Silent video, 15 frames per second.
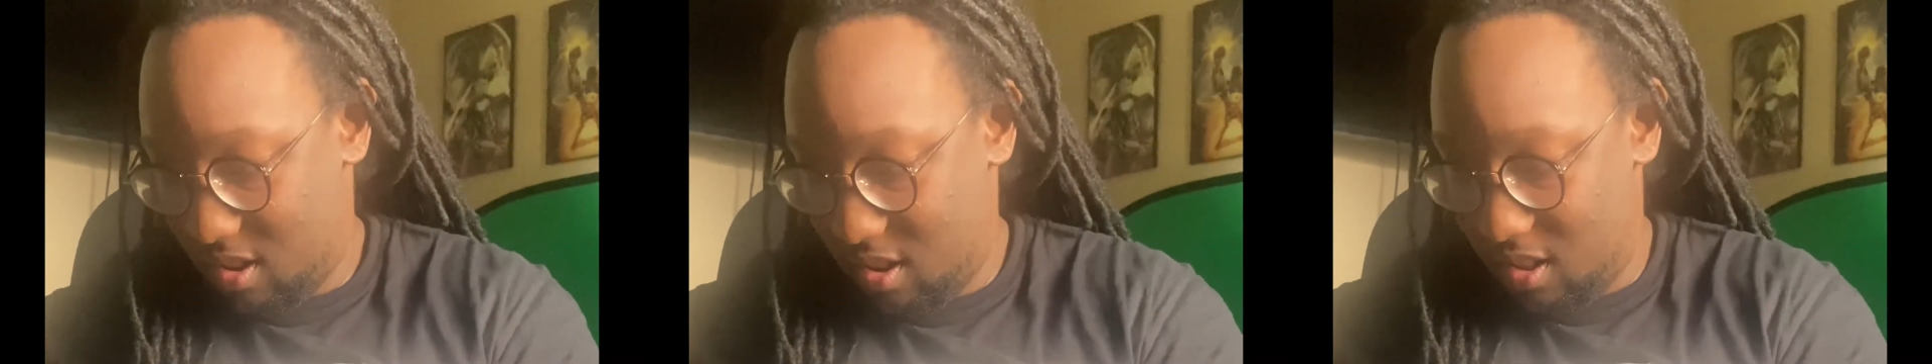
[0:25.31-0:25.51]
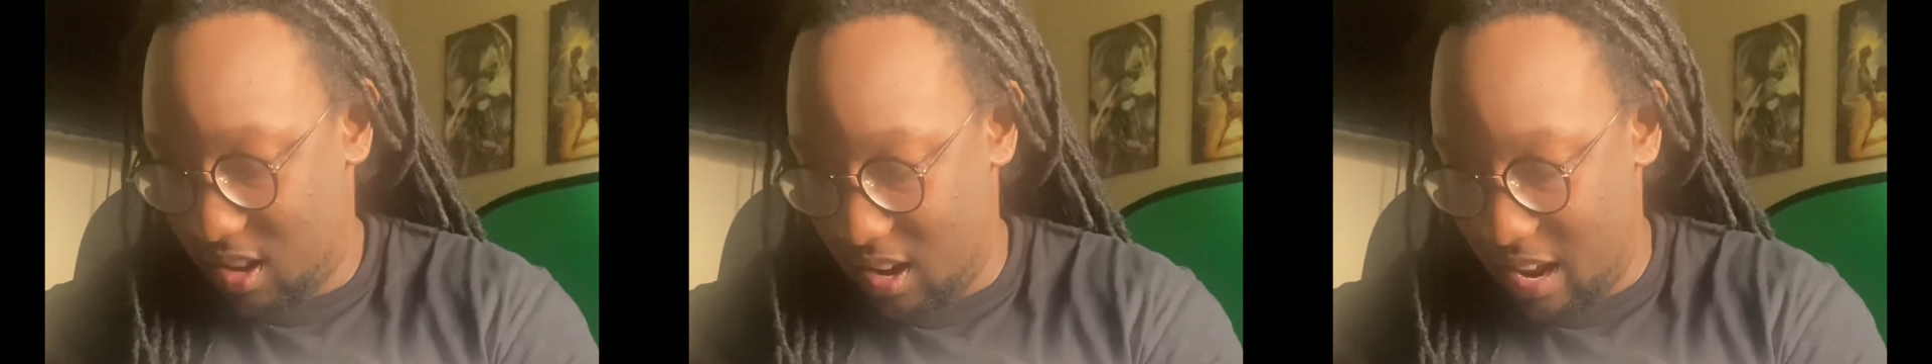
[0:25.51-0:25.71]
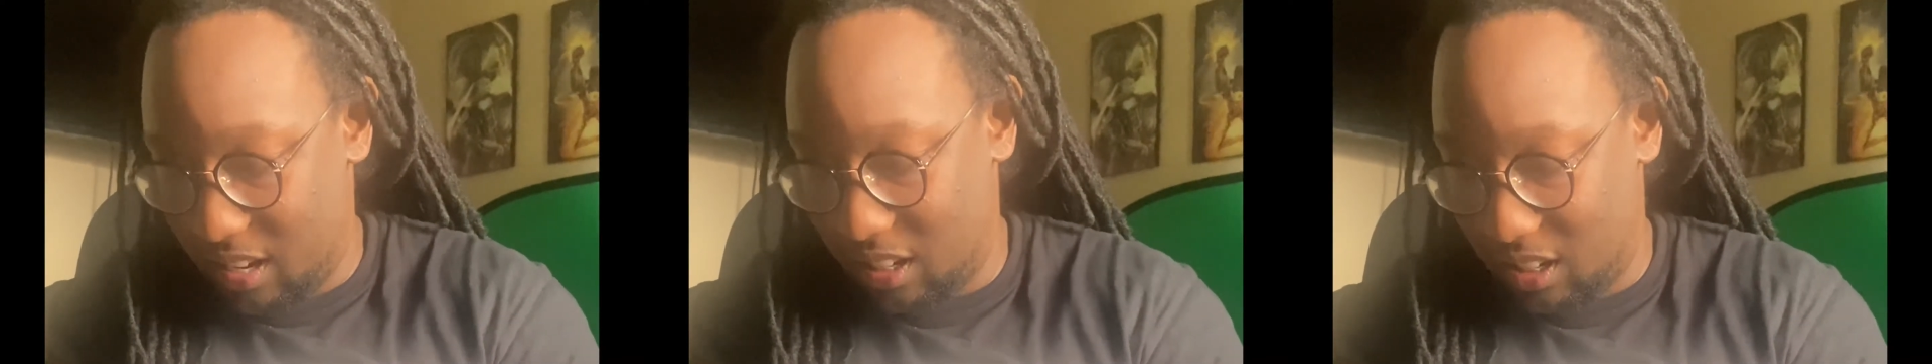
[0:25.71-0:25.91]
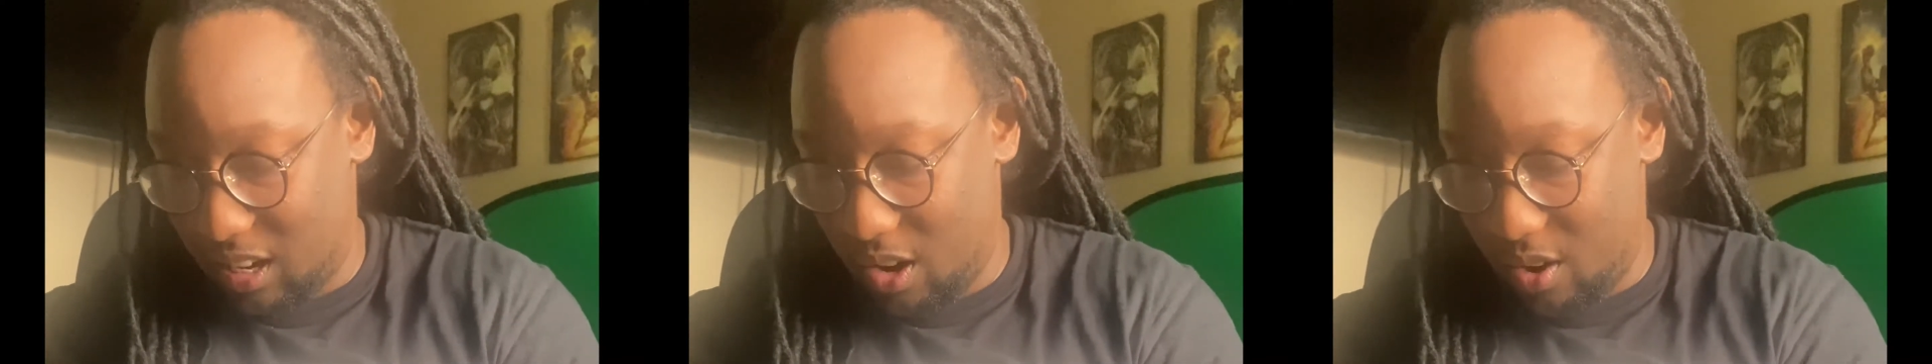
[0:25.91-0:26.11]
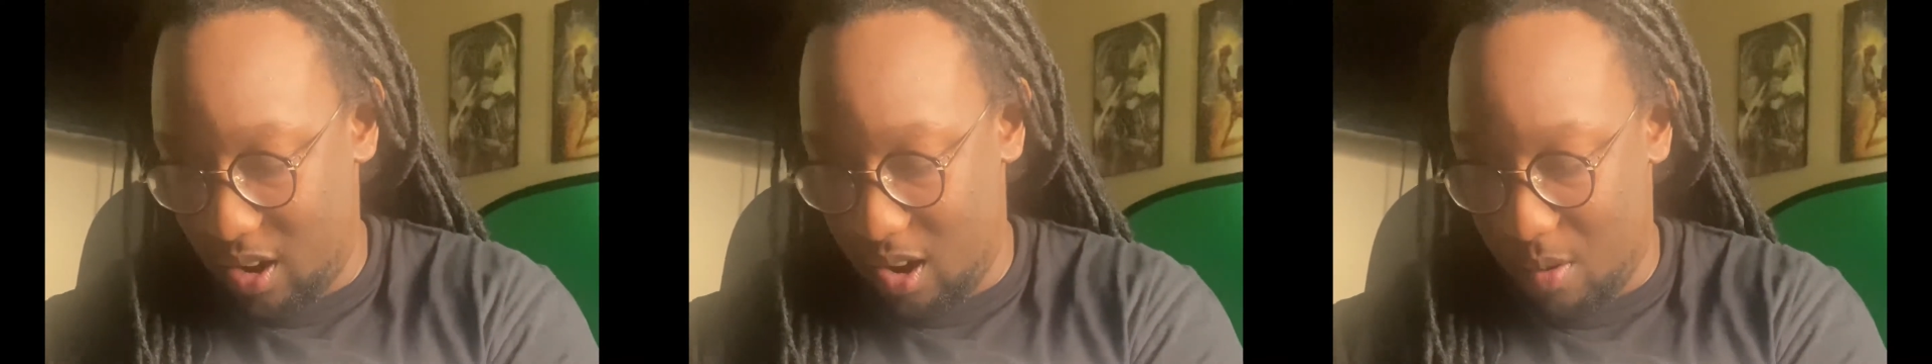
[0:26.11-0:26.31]
the
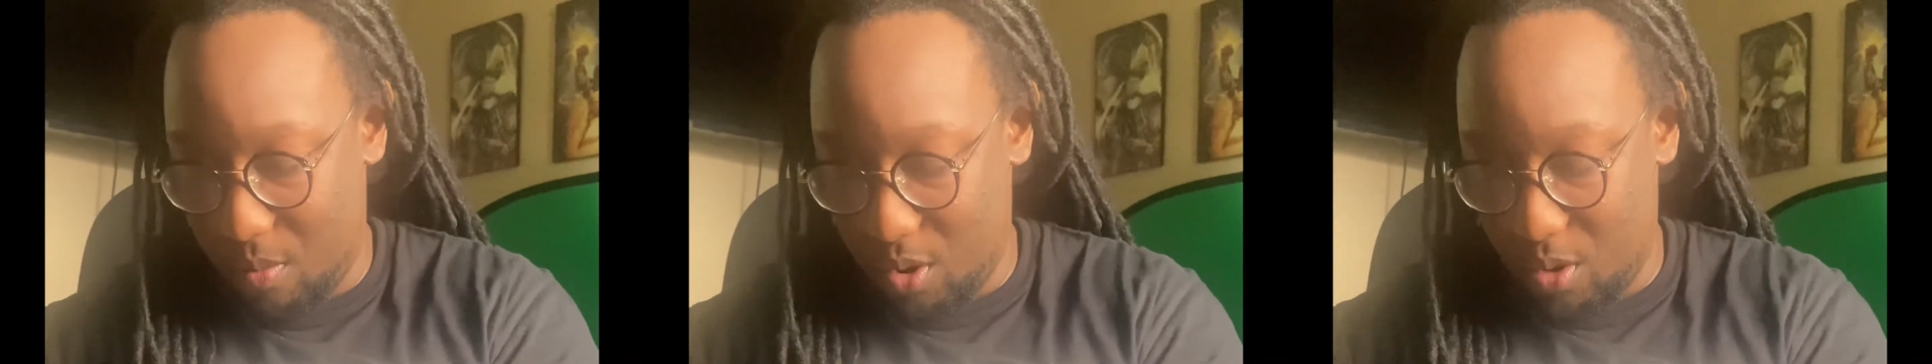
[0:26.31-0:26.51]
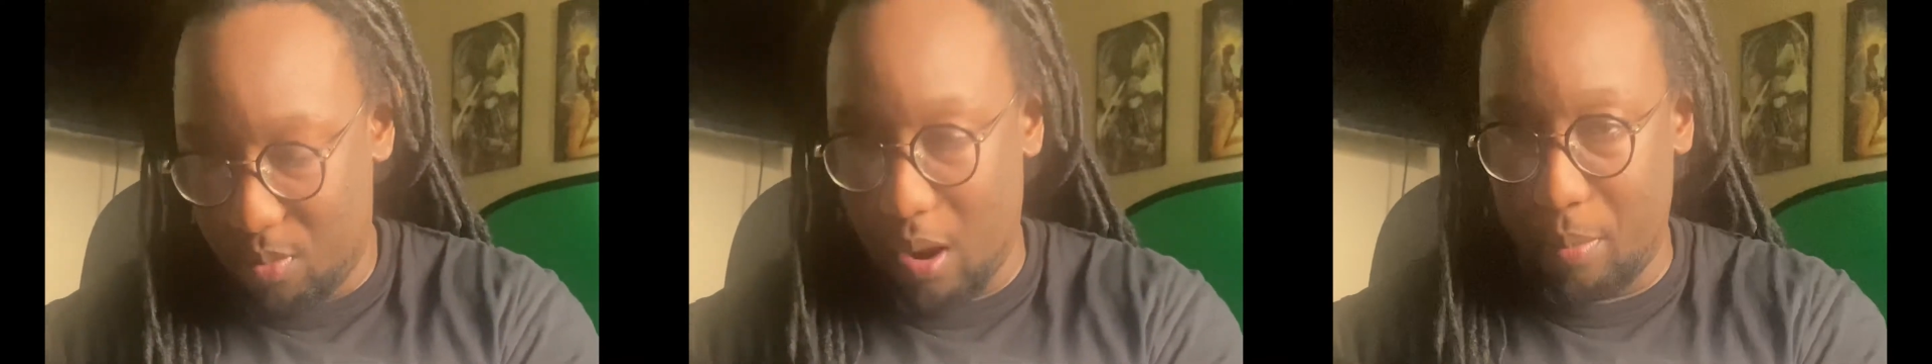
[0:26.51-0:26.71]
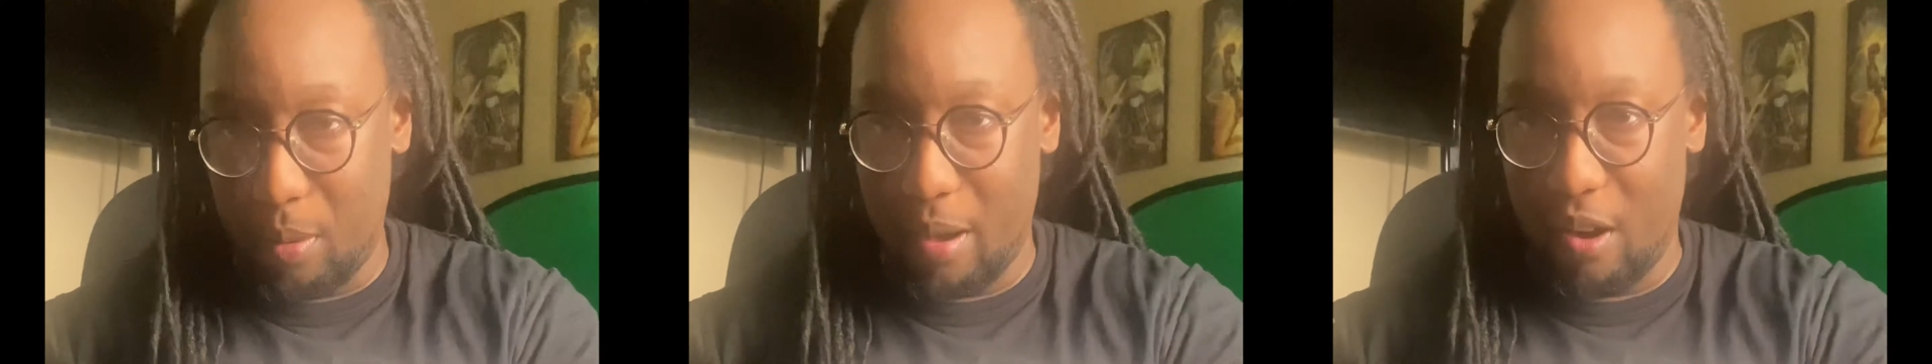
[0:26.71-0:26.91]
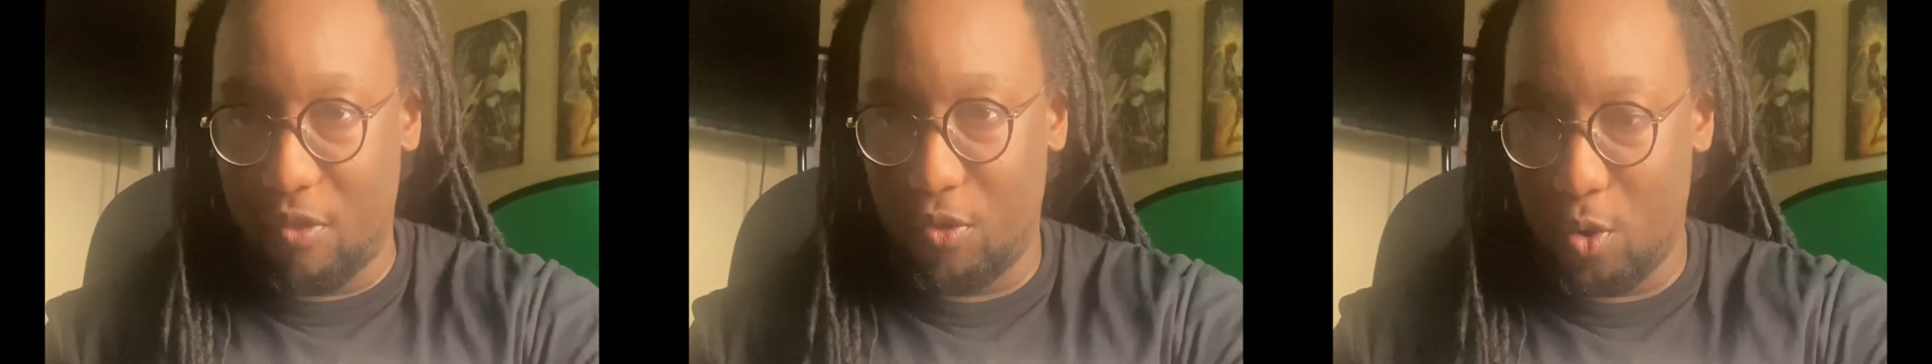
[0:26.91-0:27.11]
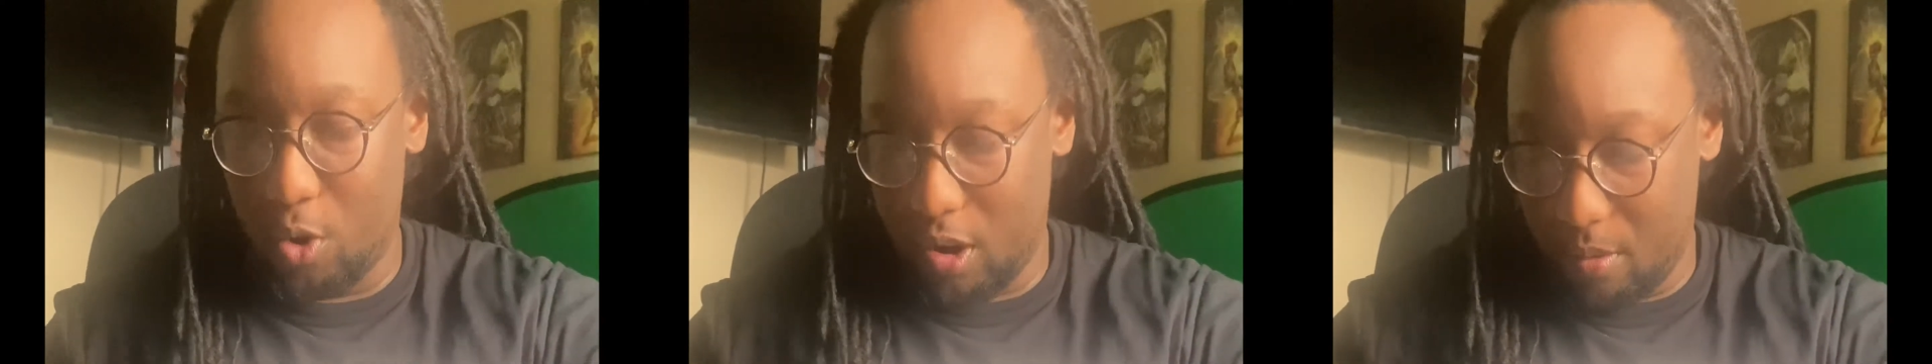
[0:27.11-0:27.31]
necessary number, probably about
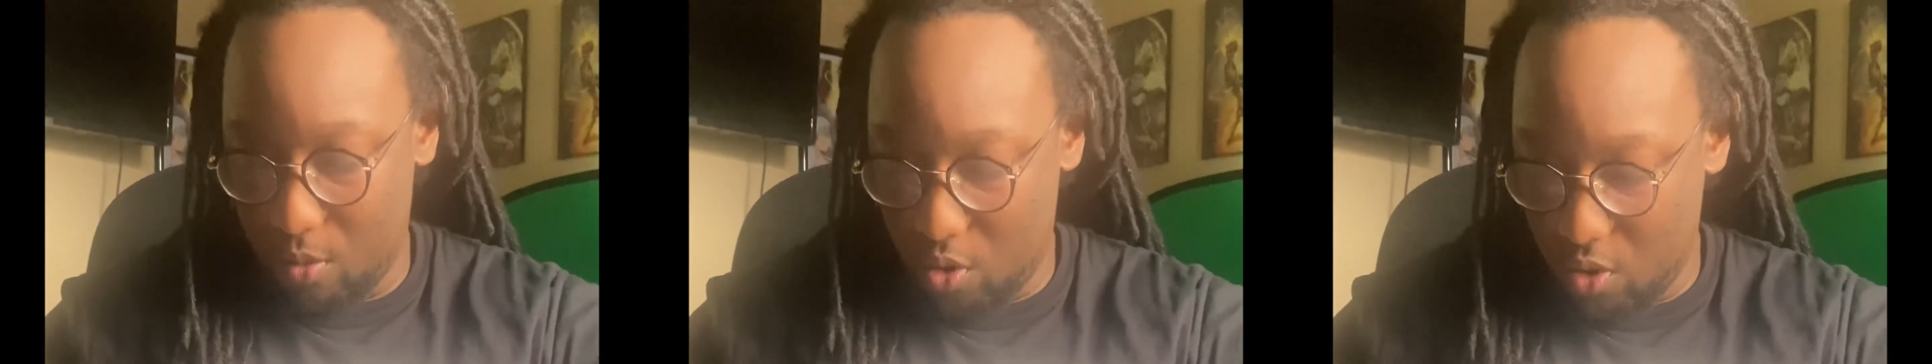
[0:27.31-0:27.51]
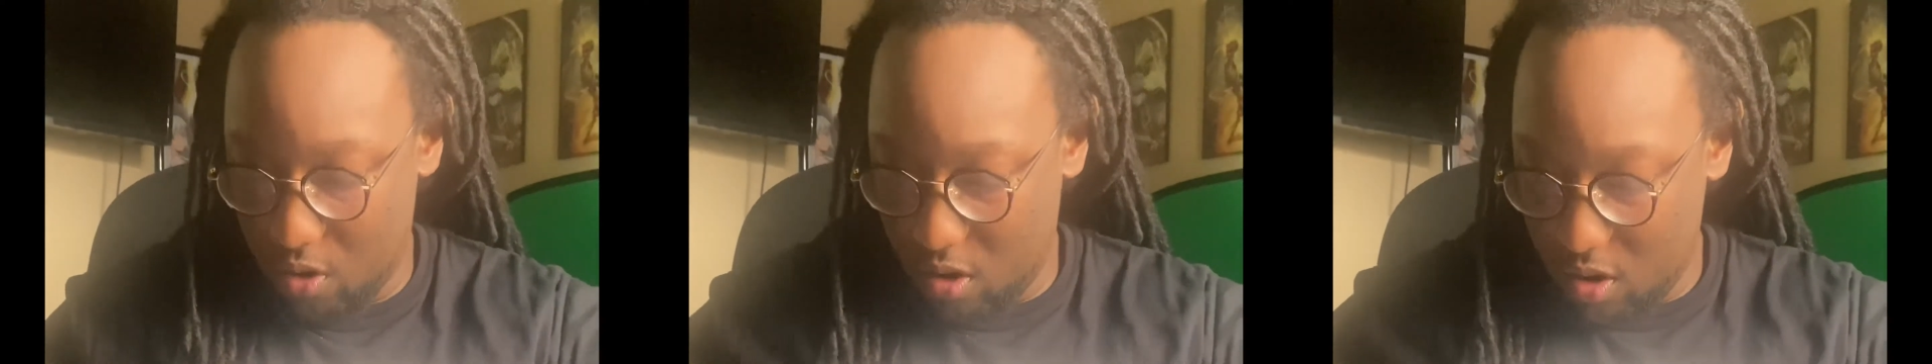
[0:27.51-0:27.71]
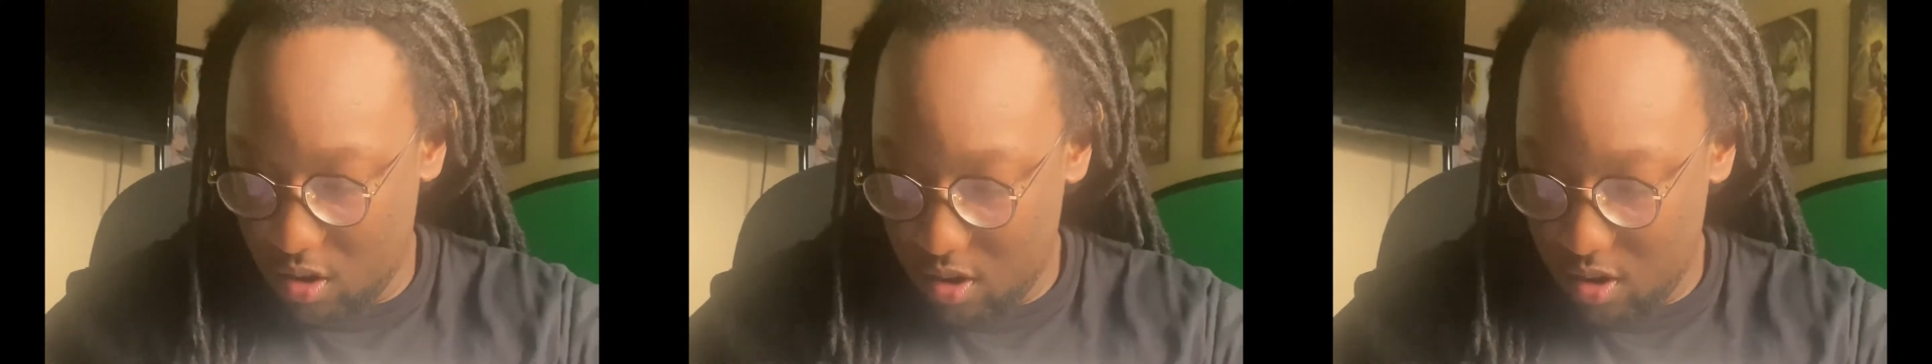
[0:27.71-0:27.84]
40 more.